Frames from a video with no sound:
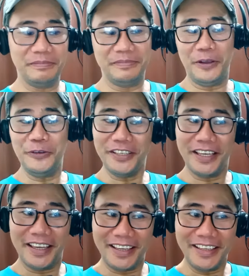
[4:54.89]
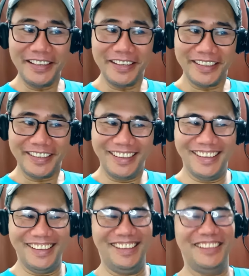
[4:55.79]
Okay.
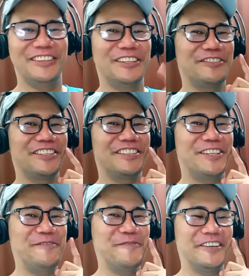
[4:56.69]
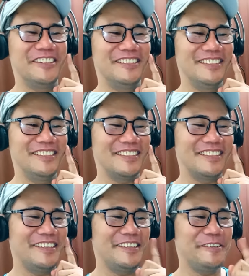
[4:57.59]
Love the dimples.
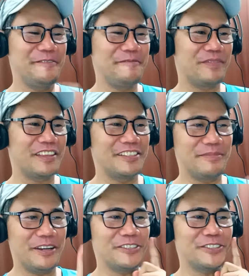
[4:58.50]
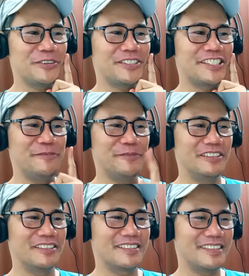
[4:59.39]
He's about to show his
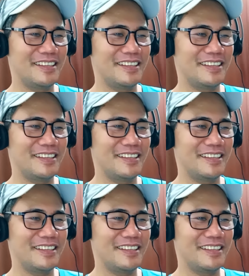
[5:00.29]
dimples.